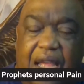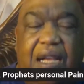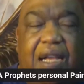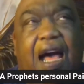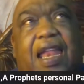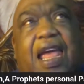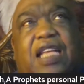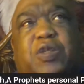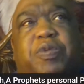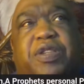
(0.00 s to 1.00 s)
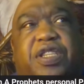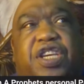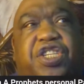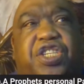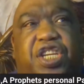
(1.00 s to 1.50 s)
God has
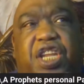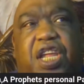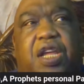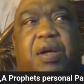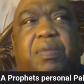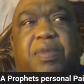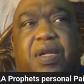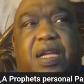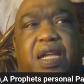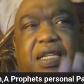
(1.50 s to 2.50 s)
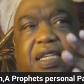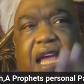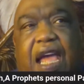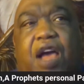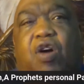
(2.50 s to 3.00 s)
positioned him to
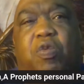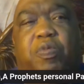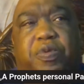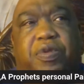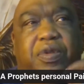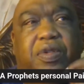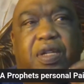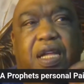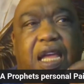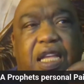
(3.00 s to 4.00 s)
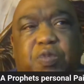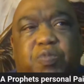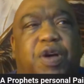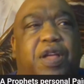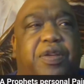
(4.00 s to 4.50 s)
help his
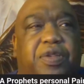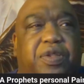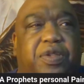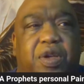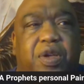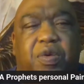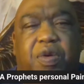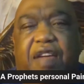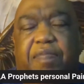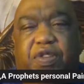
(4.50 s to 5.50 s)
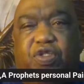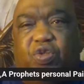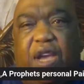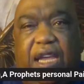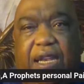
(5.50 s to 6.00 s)
brothers who have
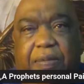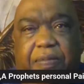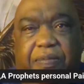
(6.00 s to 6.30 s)
betrayed him.